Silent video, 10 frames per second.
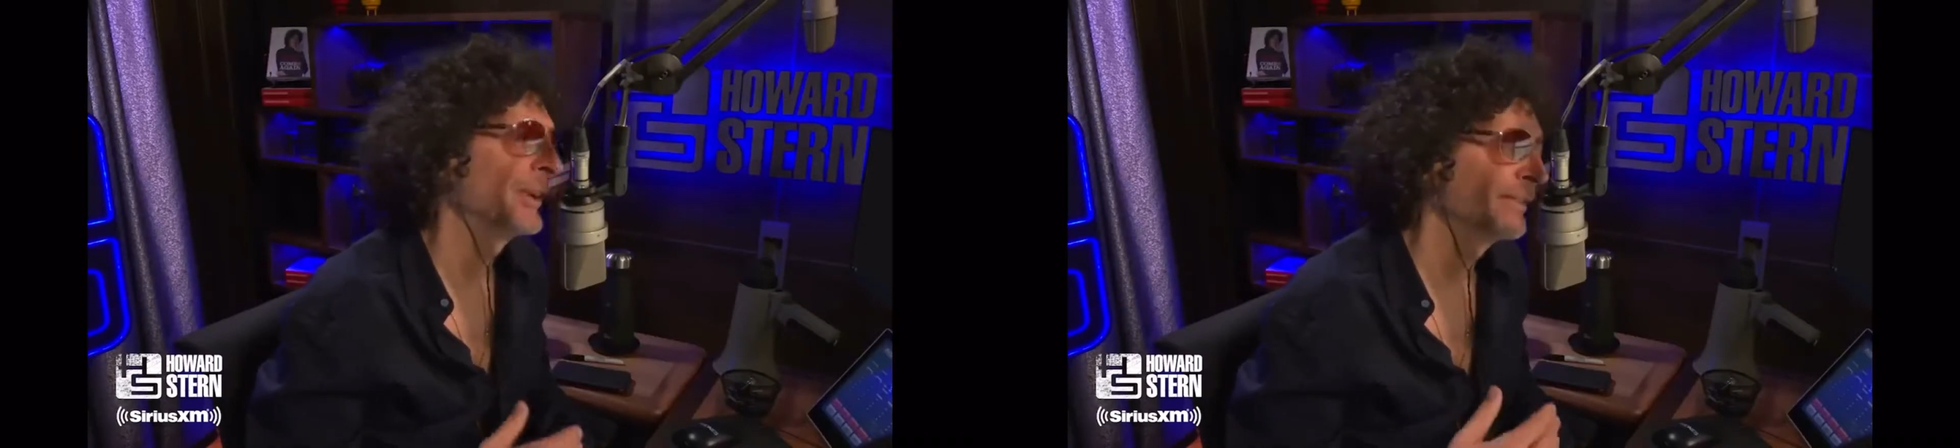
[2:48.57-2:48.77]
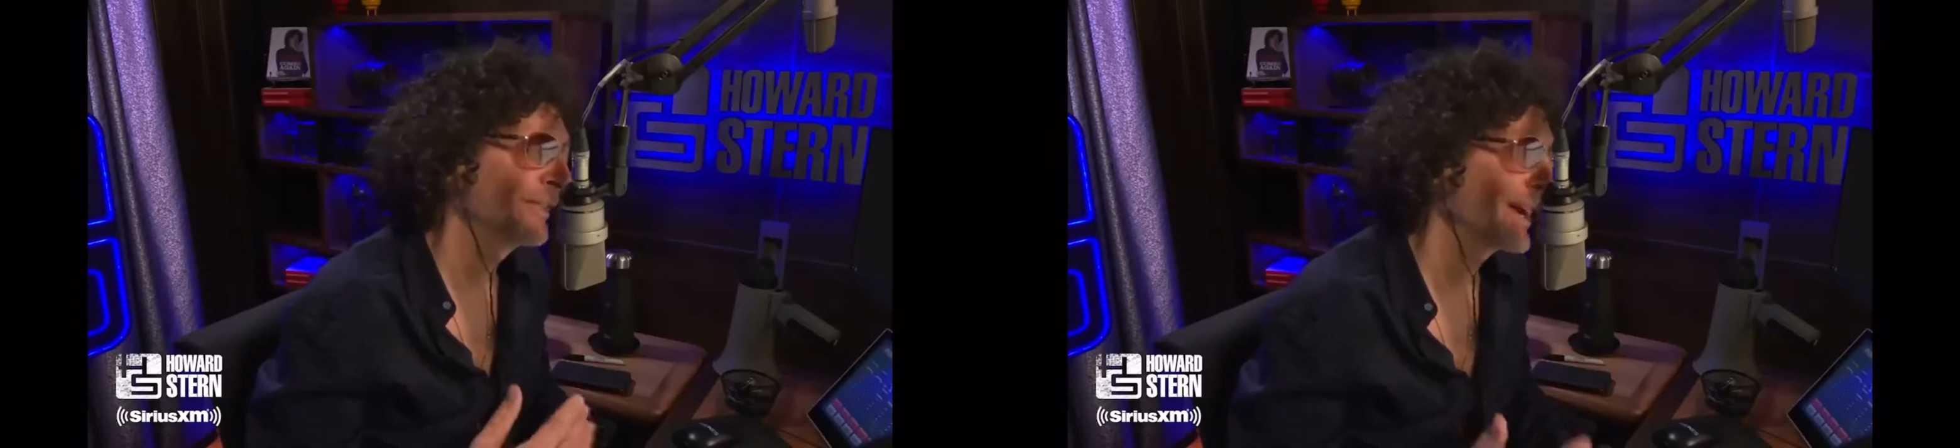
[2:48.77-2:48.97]

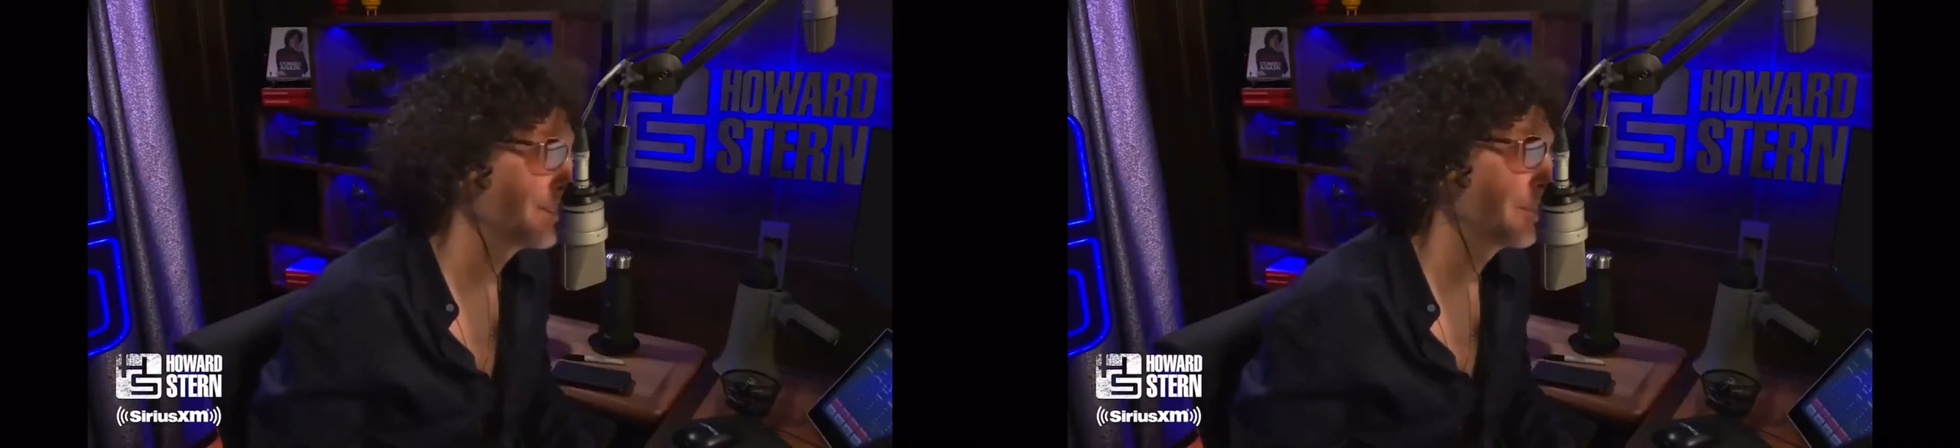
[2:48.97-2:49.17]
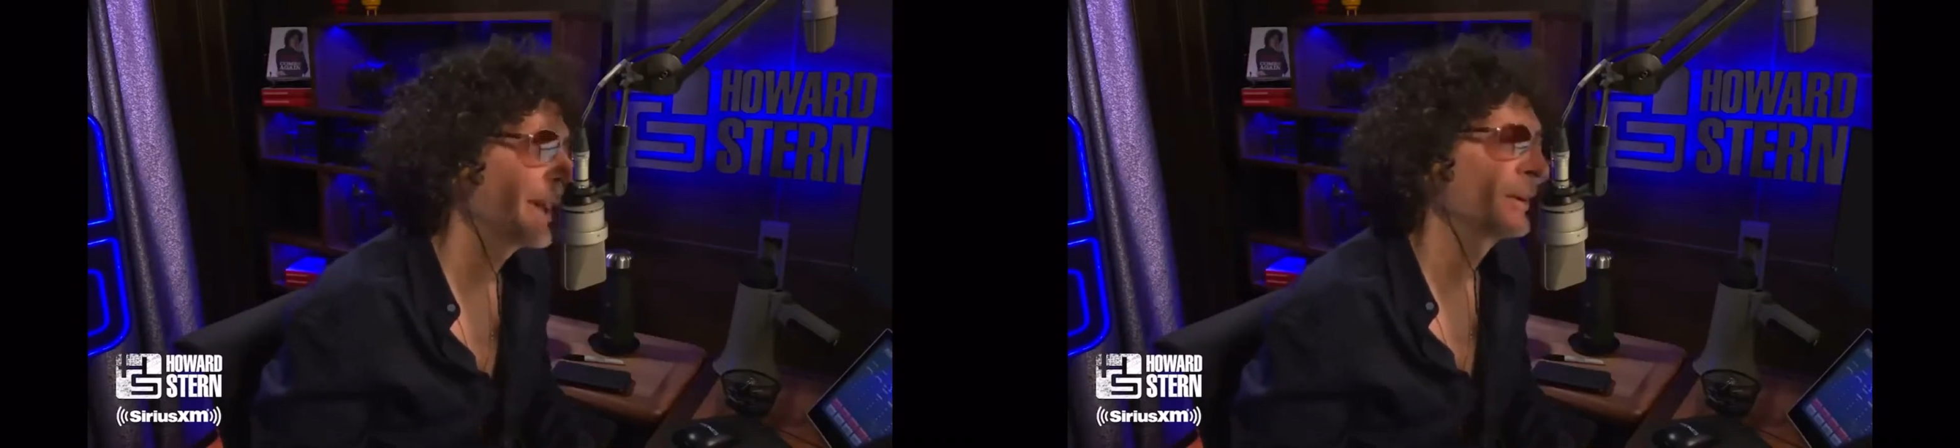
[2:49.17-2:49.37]
and
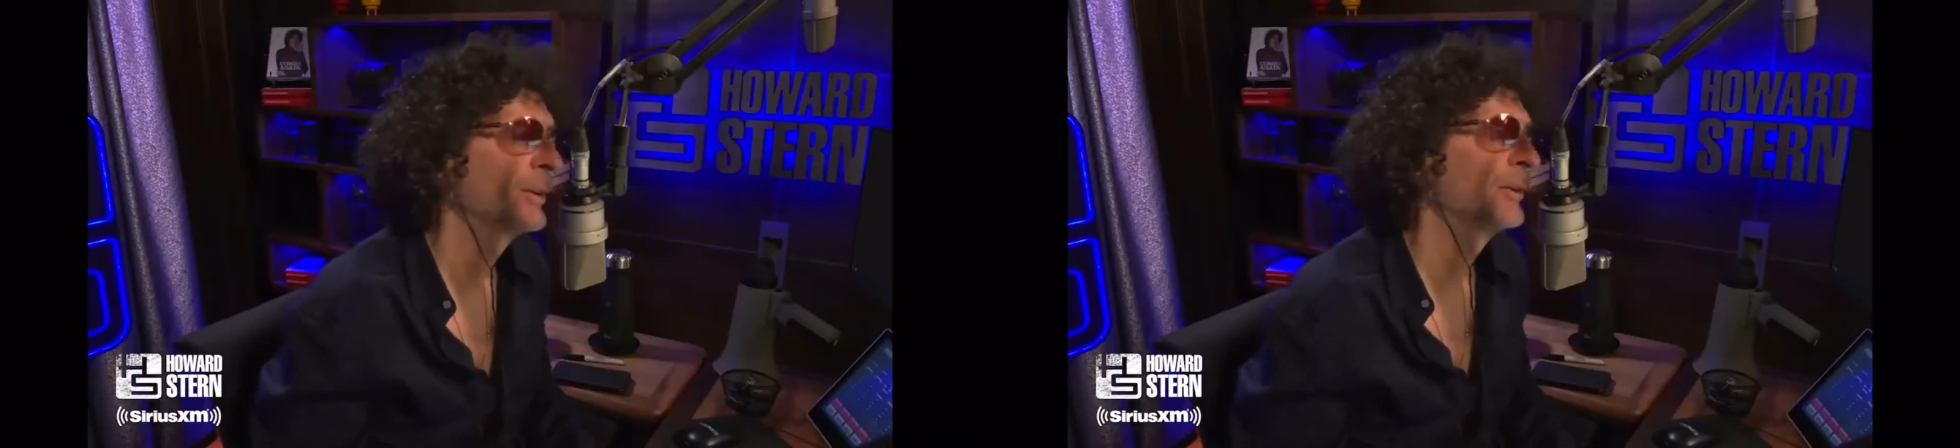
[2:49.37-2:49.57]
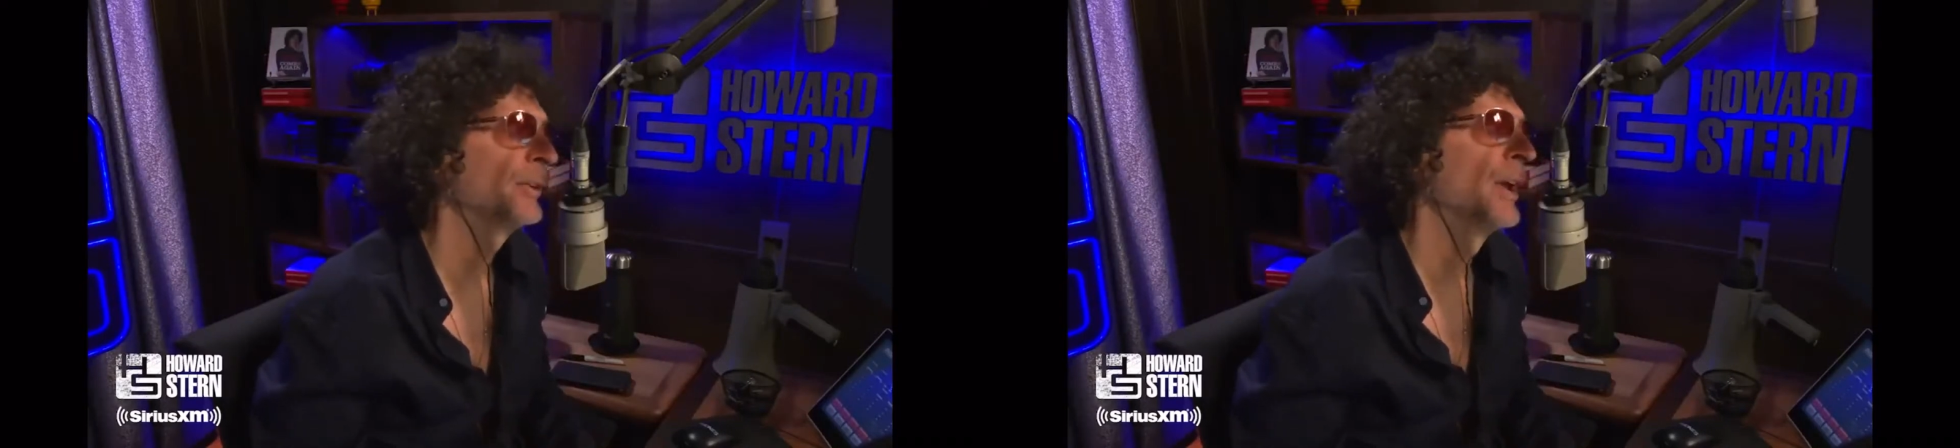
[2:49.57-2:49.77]
effects
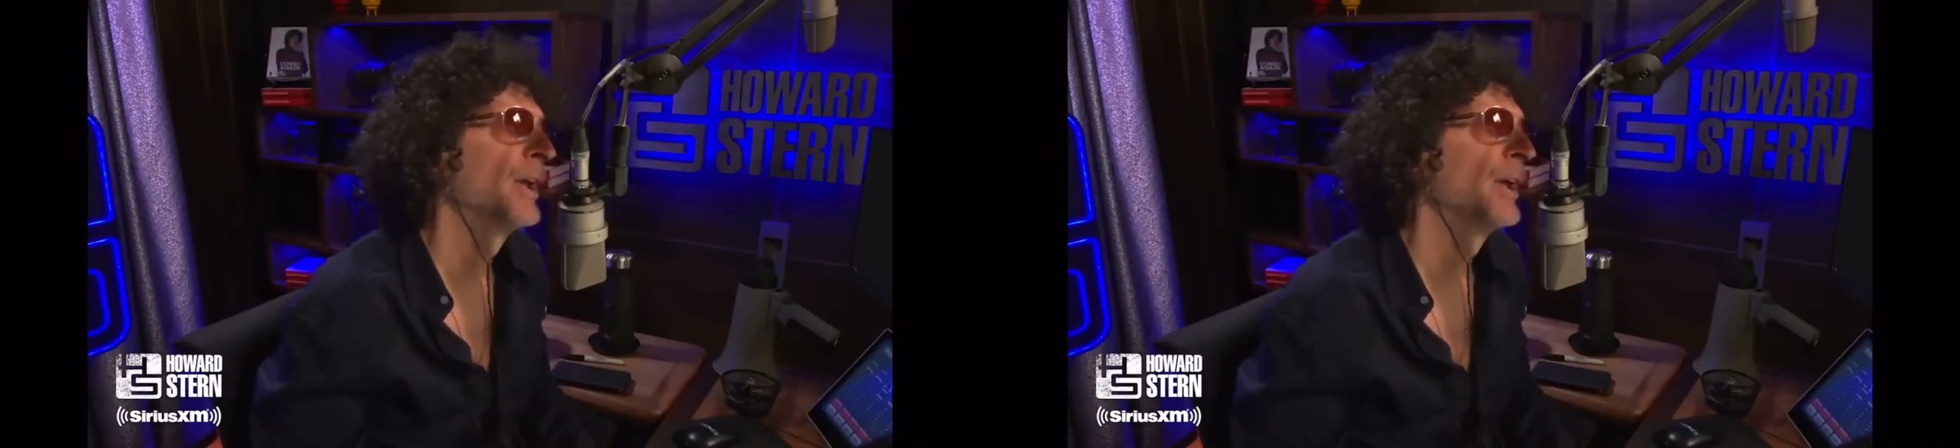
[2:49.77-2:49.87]
pedals